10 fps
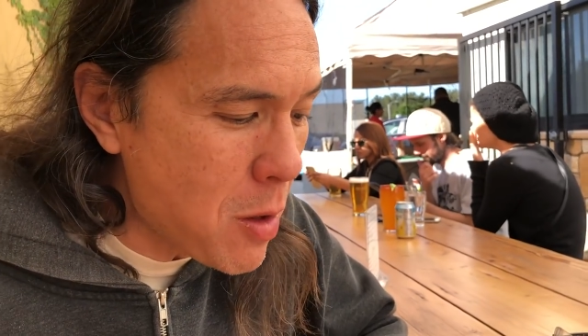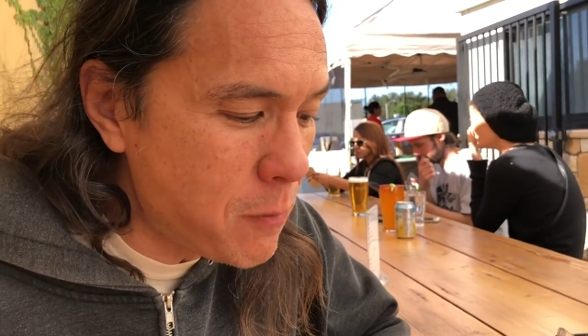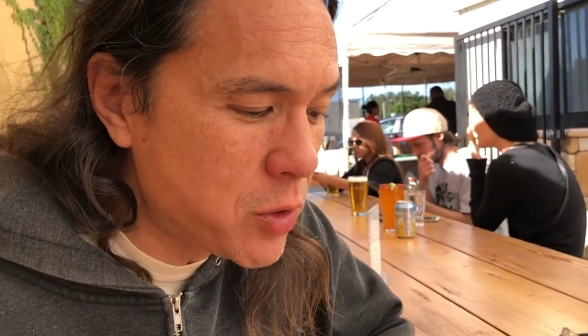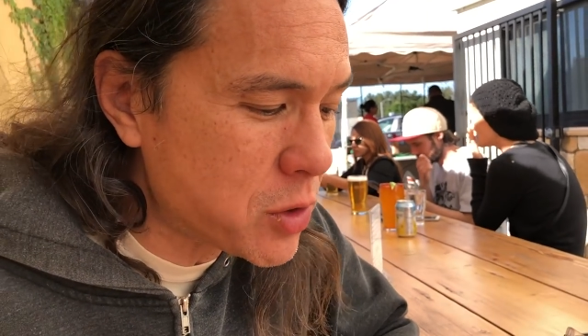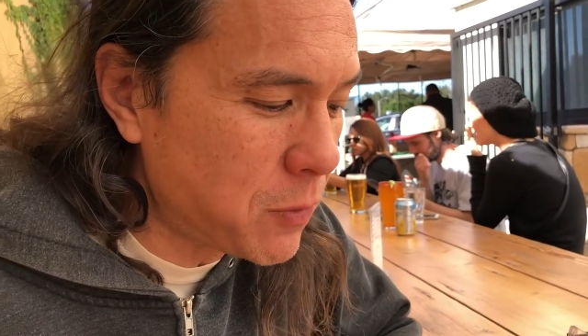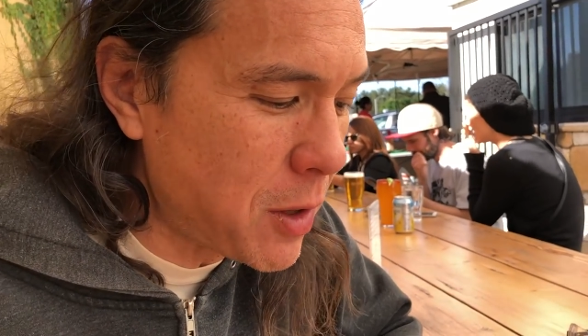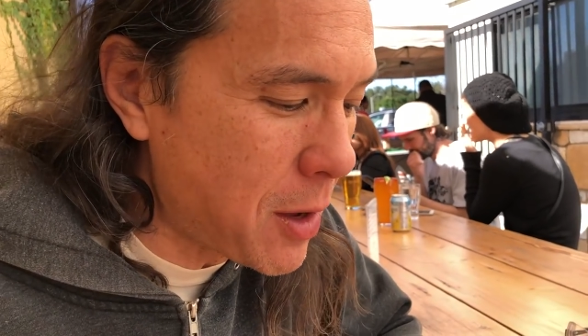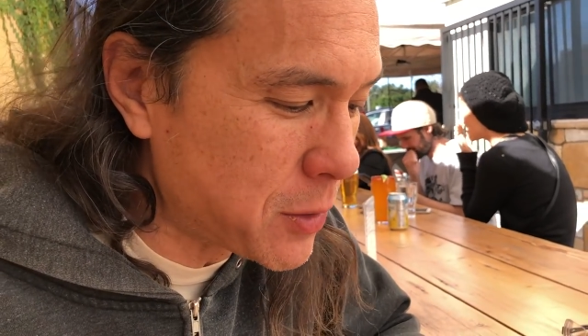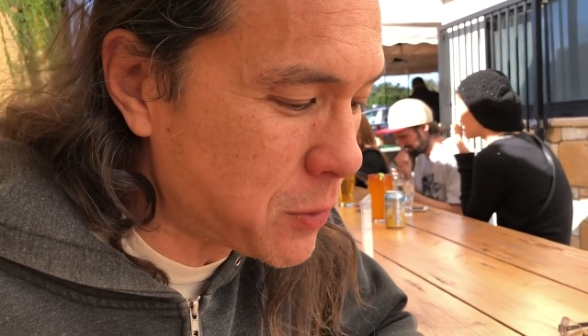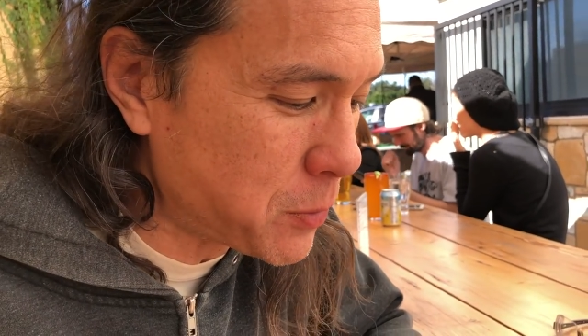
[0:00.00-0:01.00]
love Just
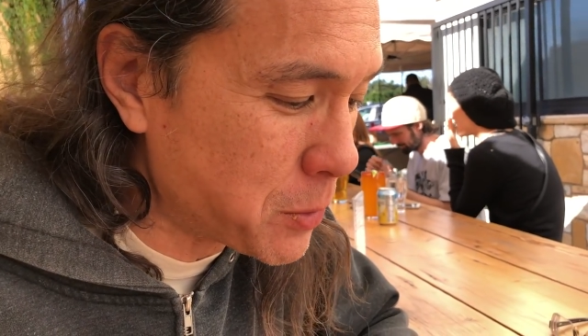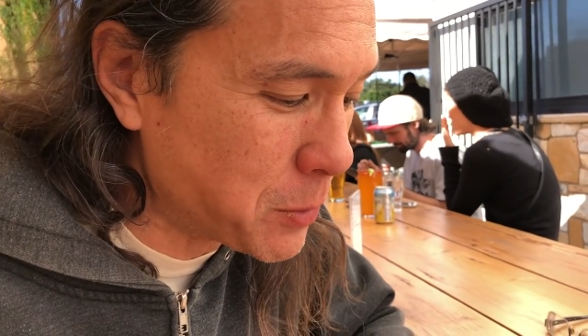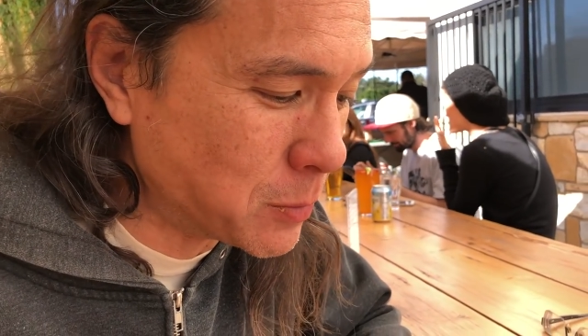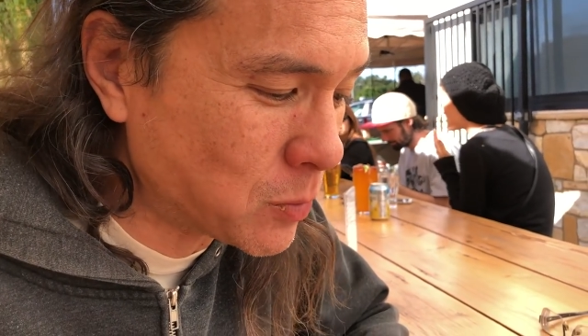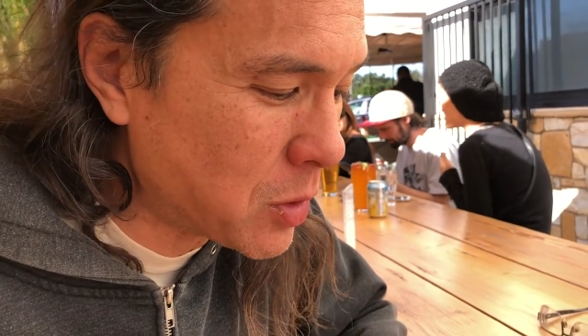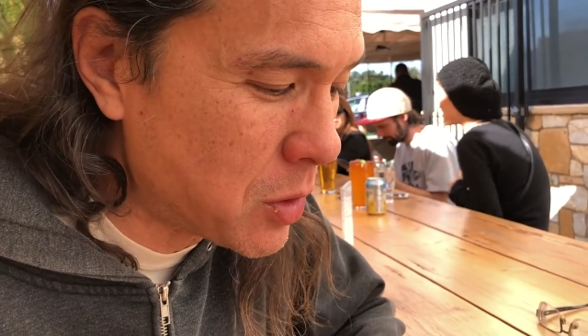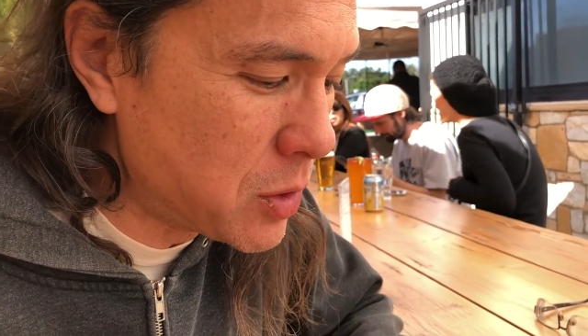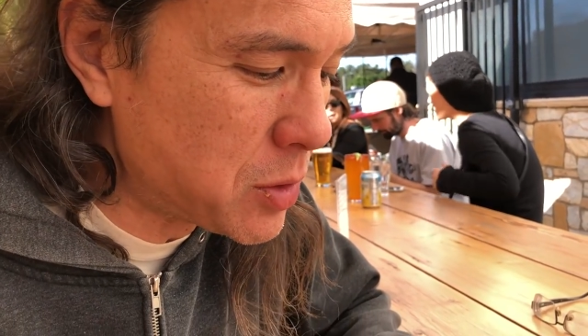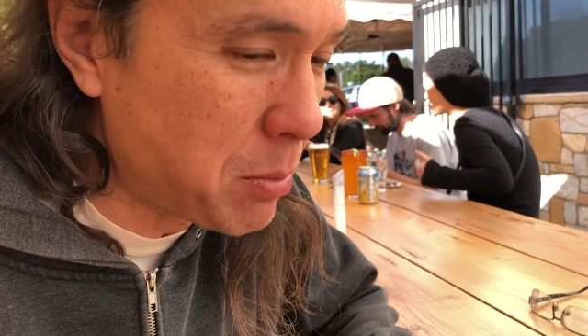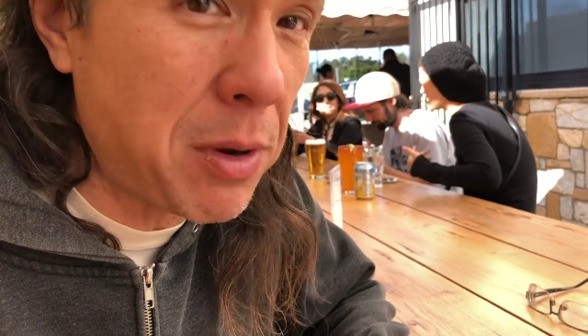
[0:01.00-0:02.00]
Vegana's food.
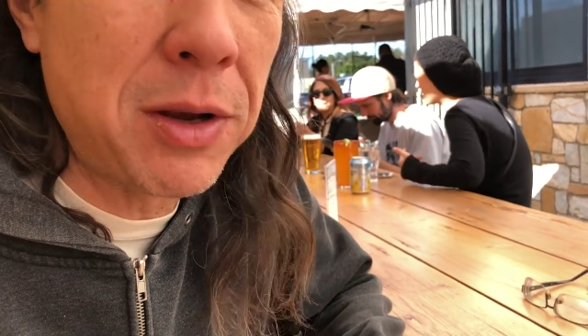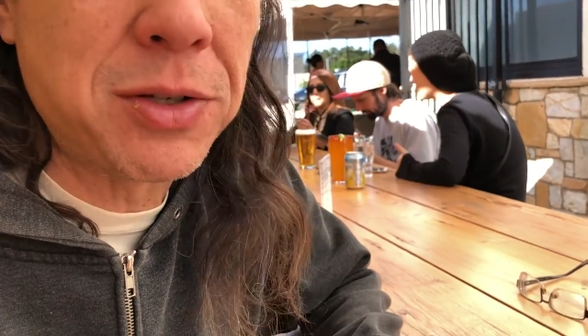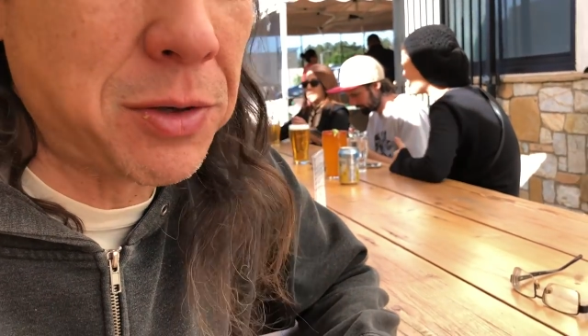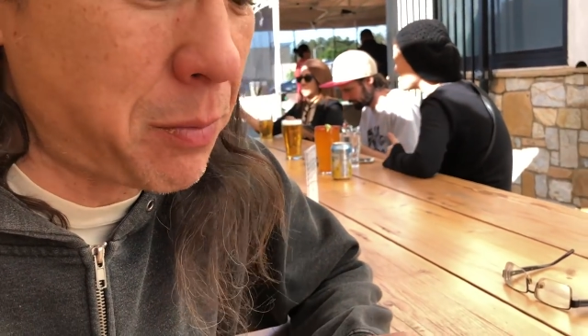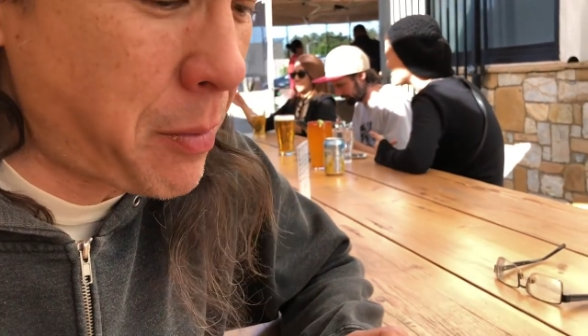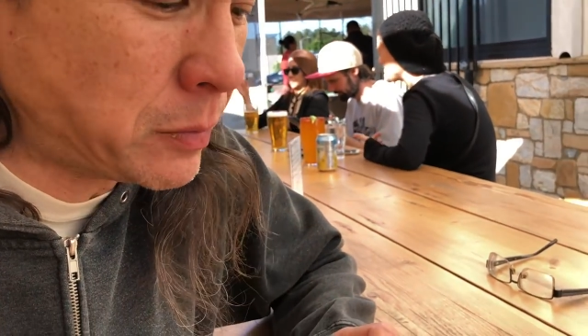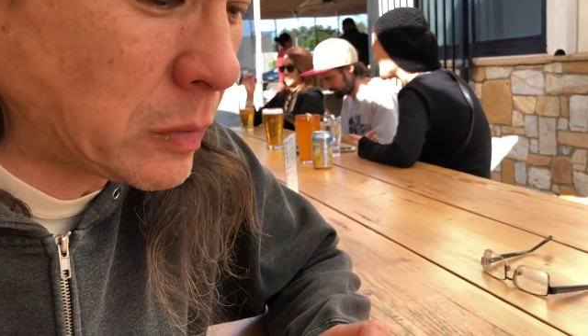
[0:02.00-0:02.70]
She's amazing.